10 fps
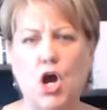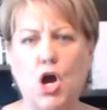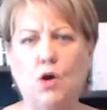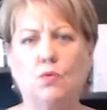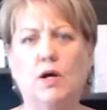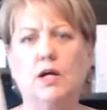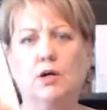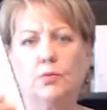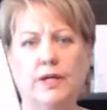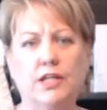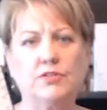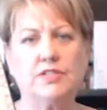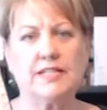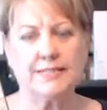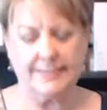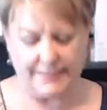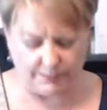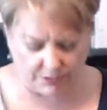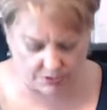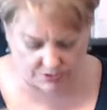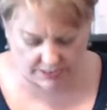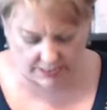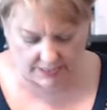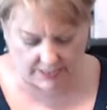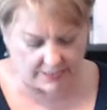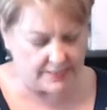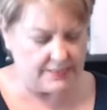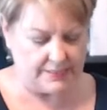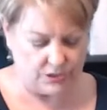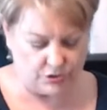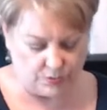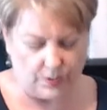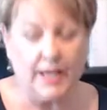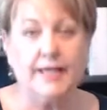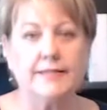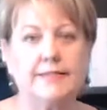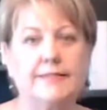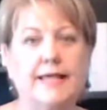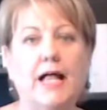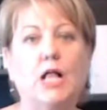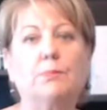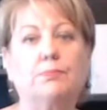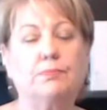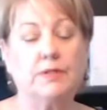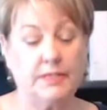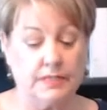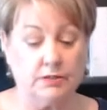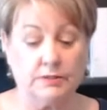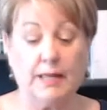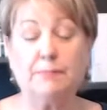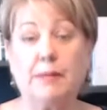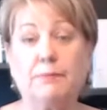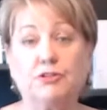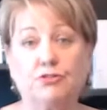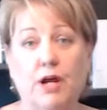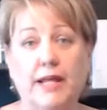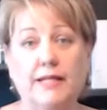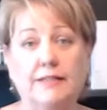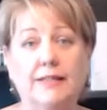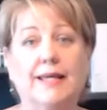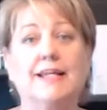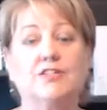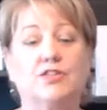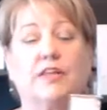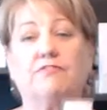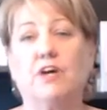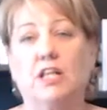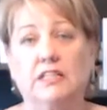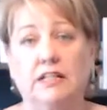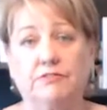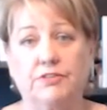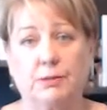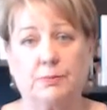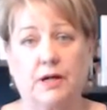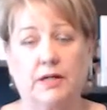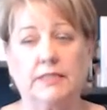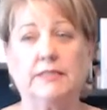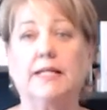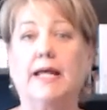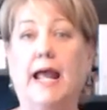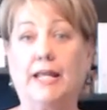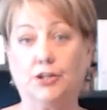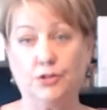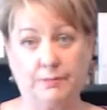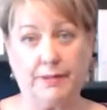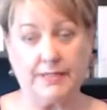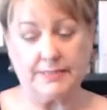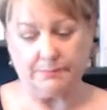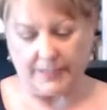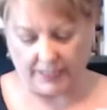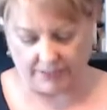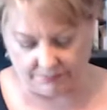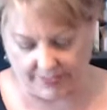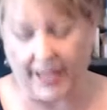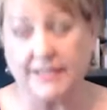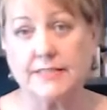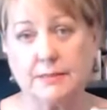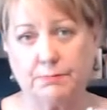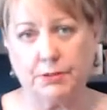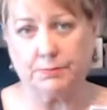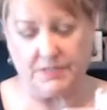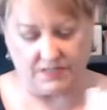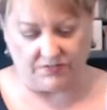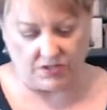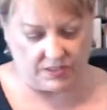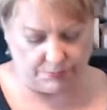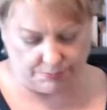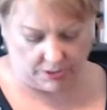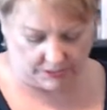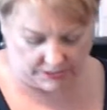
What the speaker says: No. We use it as demos. This is to sell, let people try it so they fall in love with our product and you can make some money. That's the purpose of all this product